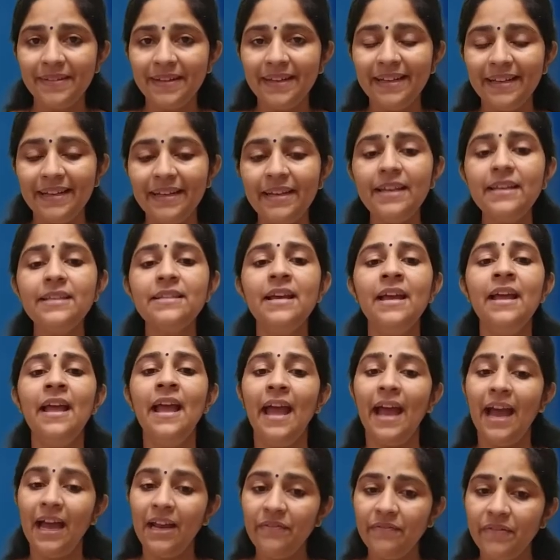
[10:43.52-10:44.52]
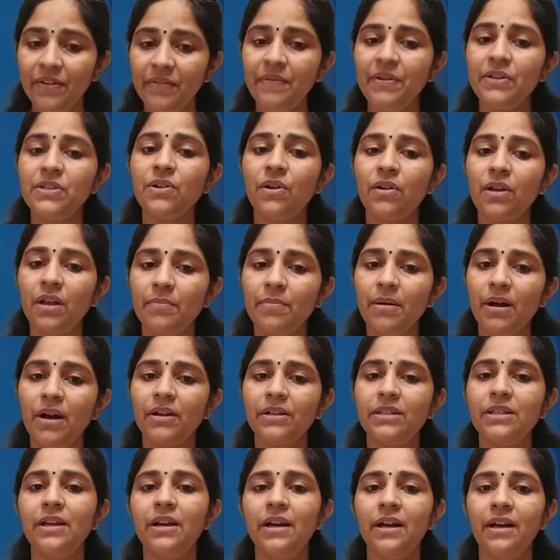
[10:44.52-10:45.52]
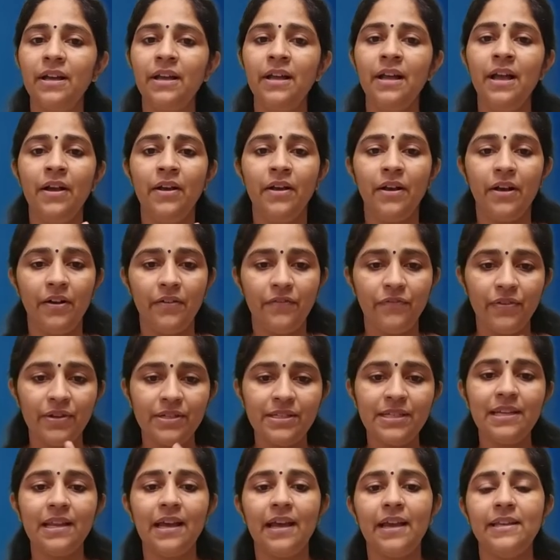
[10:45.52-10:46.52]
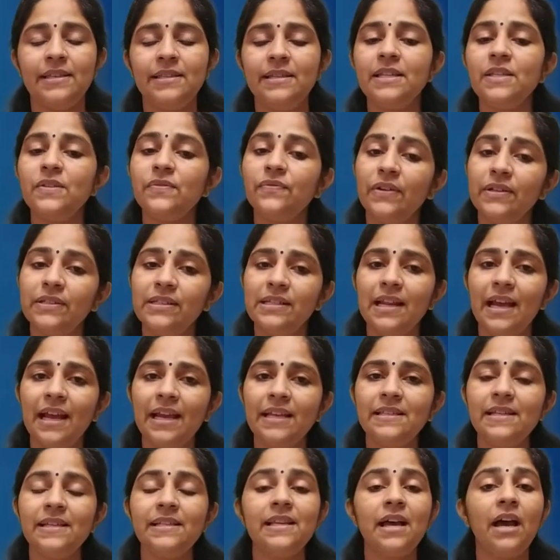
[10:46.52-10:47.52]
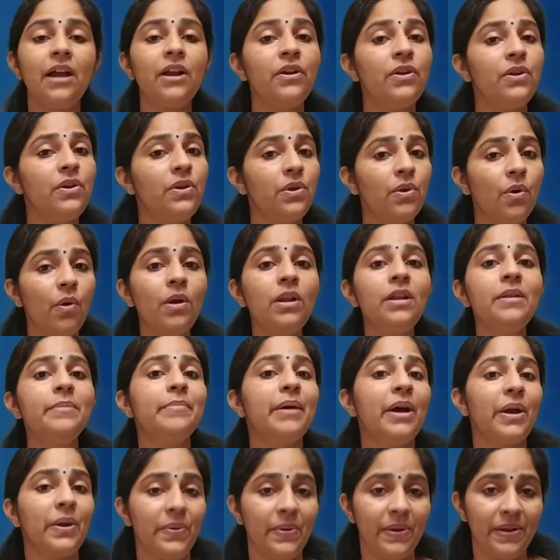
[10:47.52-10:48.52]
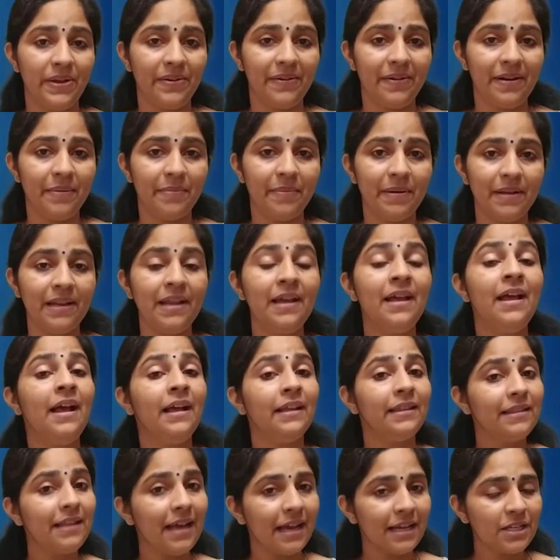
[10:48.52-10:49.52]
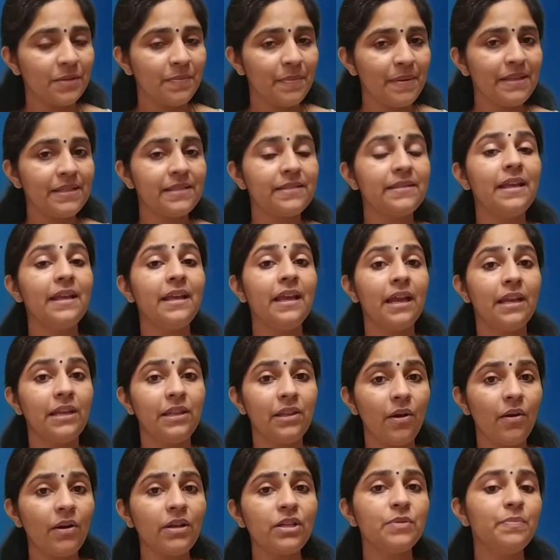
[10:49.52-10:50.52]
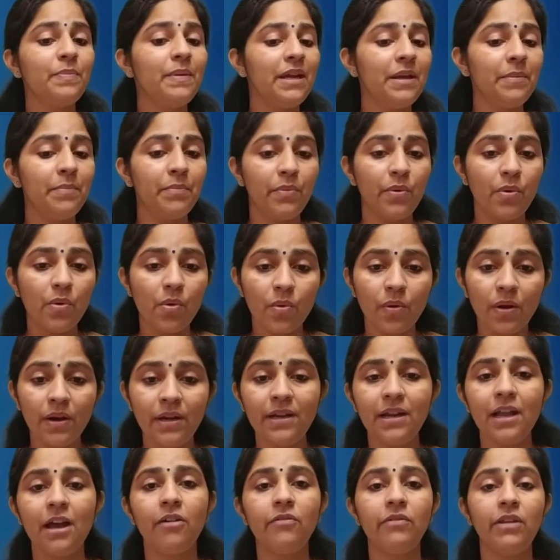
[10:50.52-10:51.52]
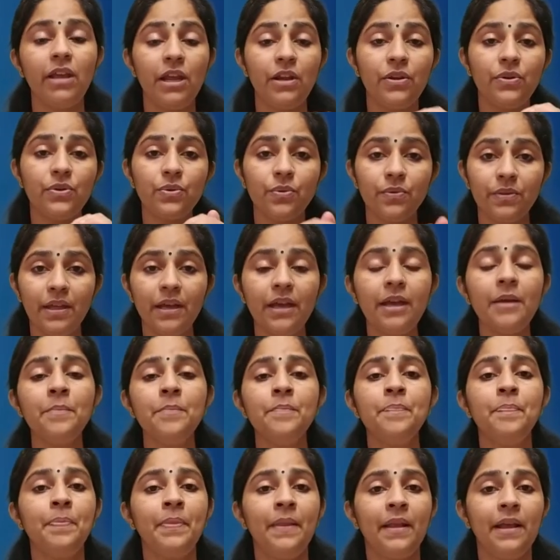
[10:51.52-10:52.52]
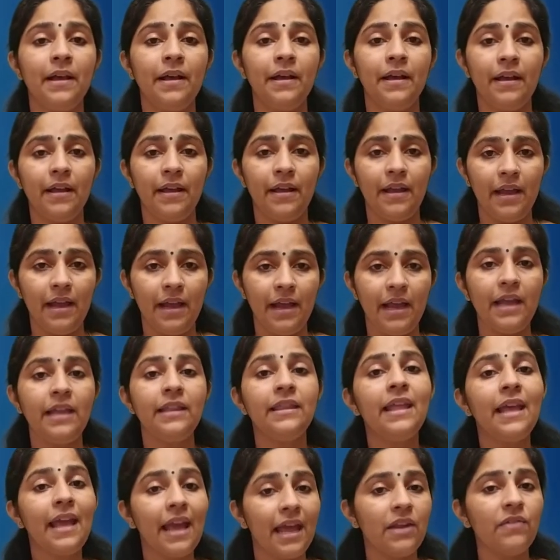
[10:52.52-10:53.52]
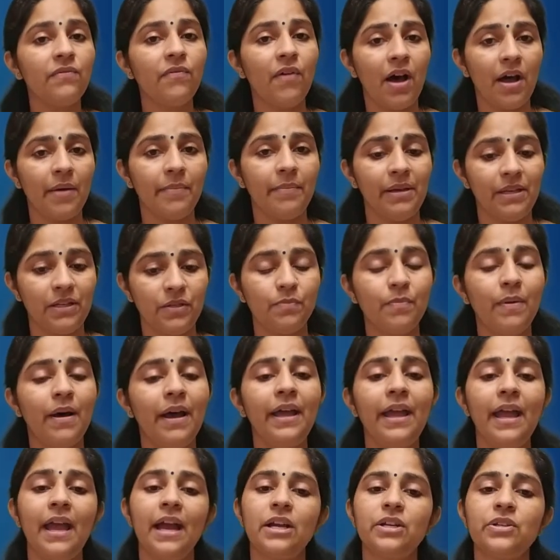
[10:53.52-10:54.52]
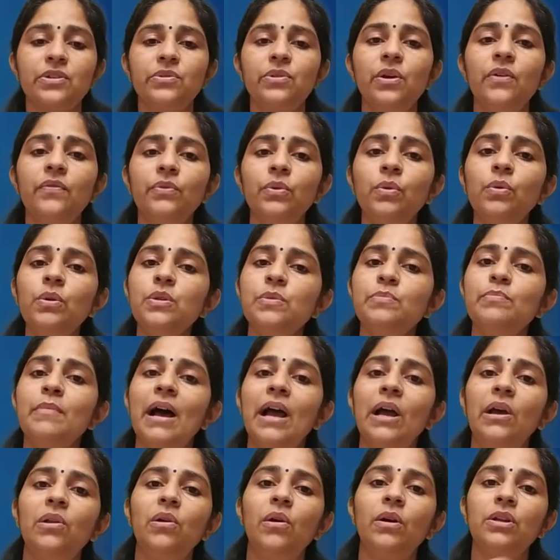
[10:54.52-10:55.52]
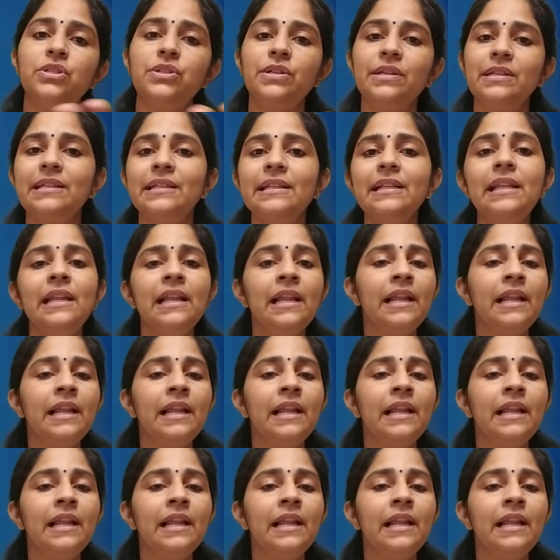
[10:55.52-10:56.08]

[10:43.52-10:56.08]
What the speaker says: Correct? And when we talk about the fertilizers are non-biodegradable. That means they cannot be broken down into the in the environment by action of those biological